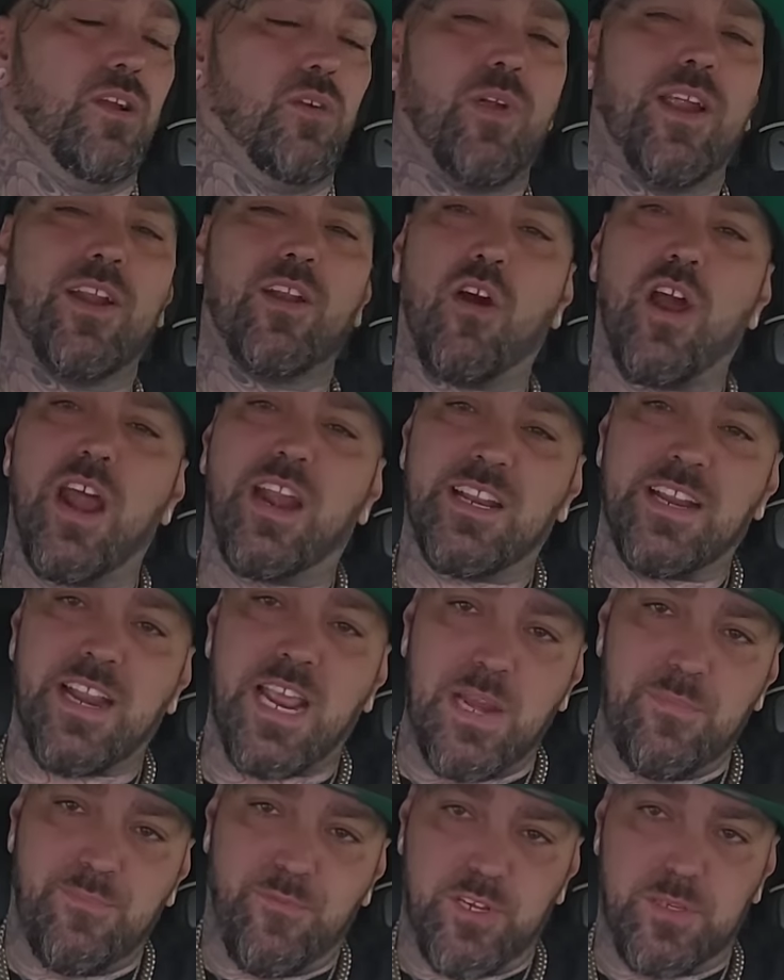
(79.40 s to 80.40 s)
Radar had a
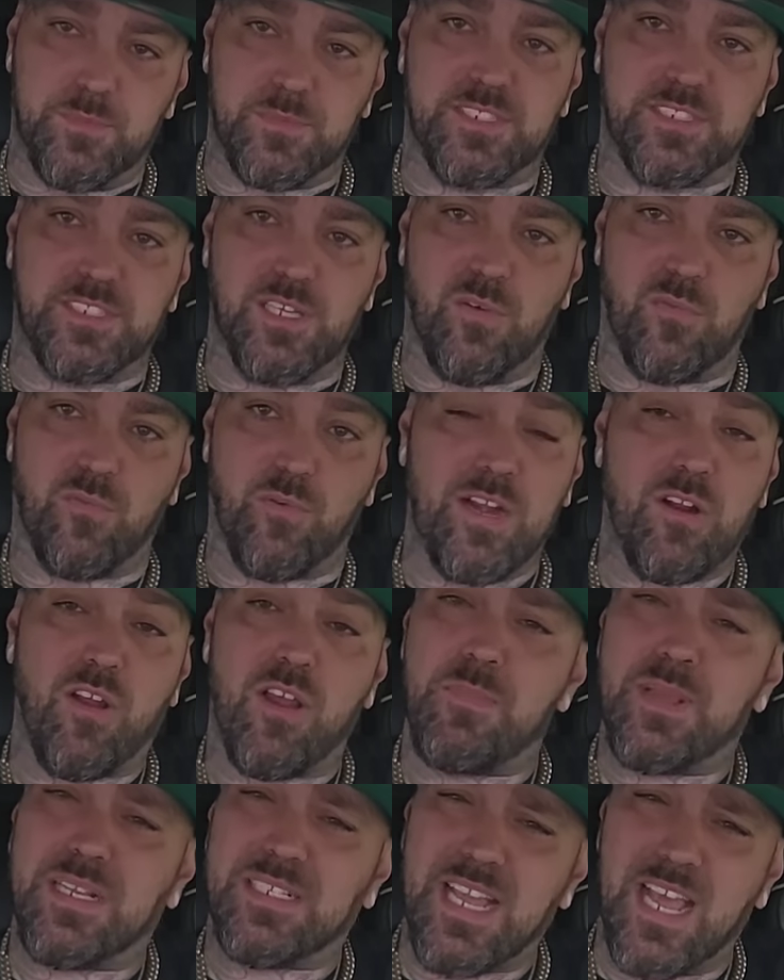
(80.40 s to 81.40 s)
name for himself. Radar
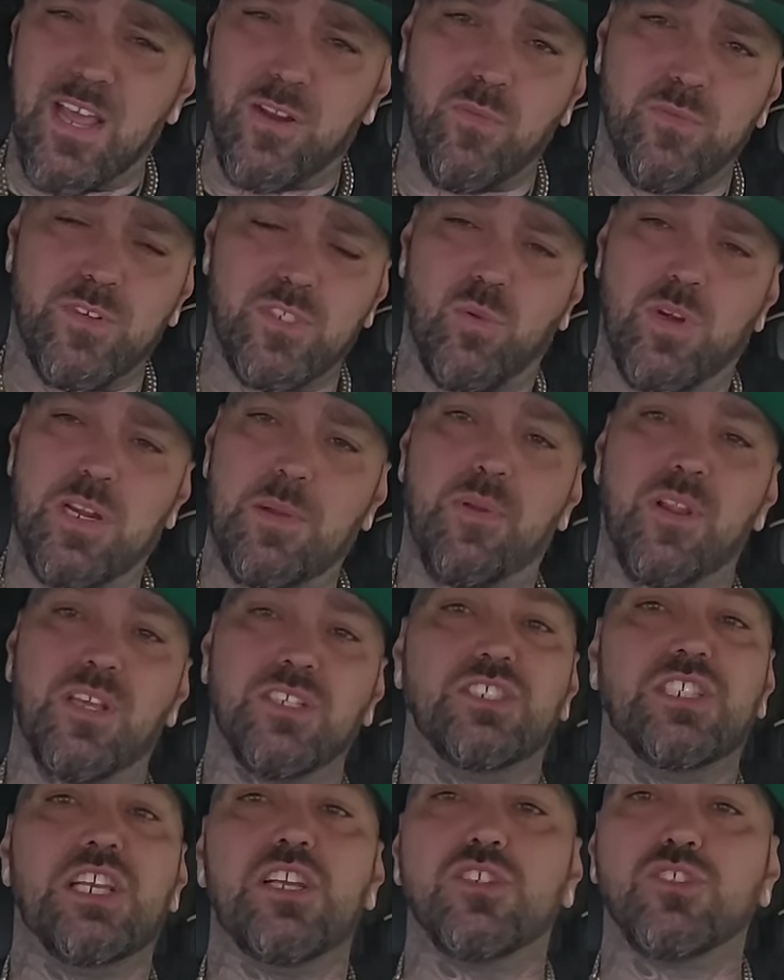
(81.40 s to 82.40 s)
had been down over 20
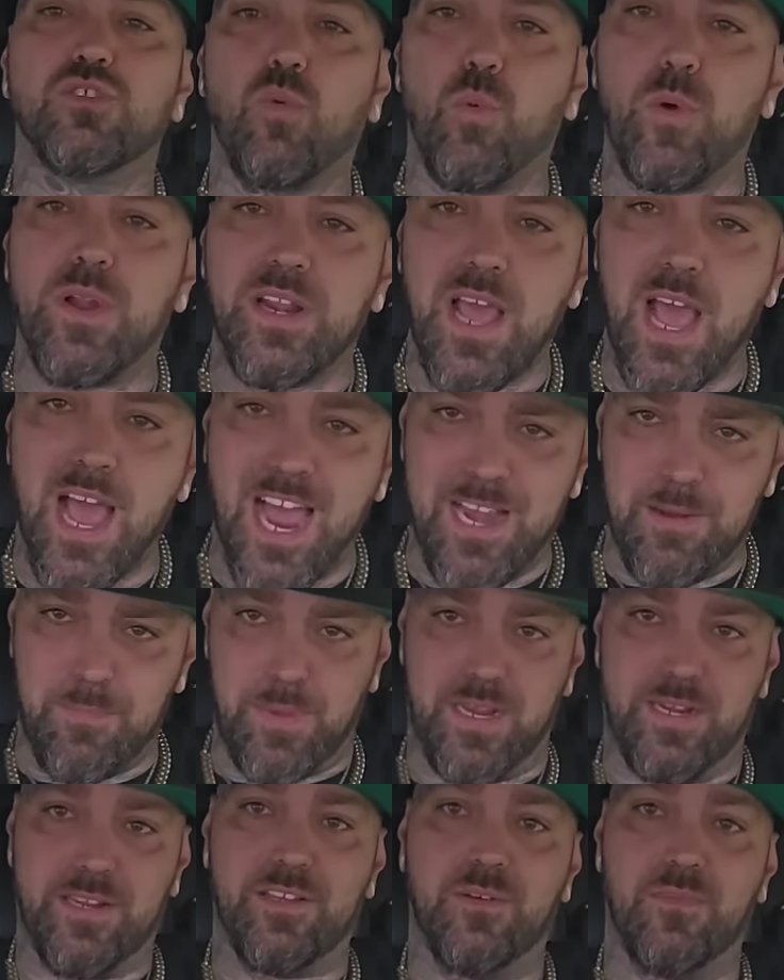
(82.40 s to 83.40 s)
plus years when I
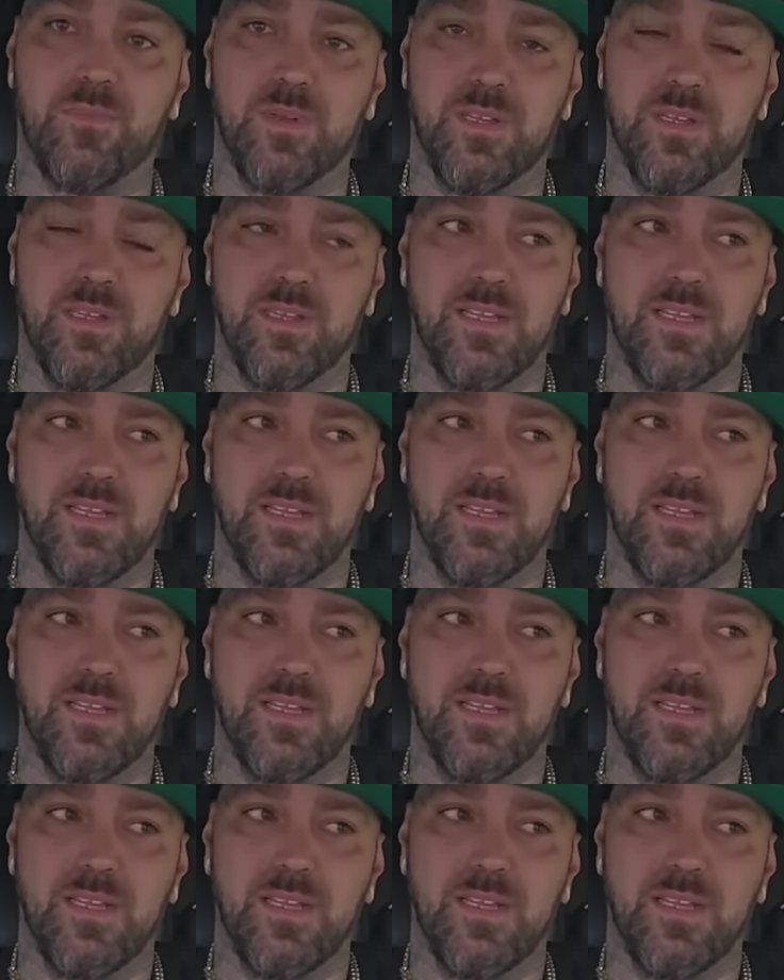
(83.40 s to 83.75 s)
met him.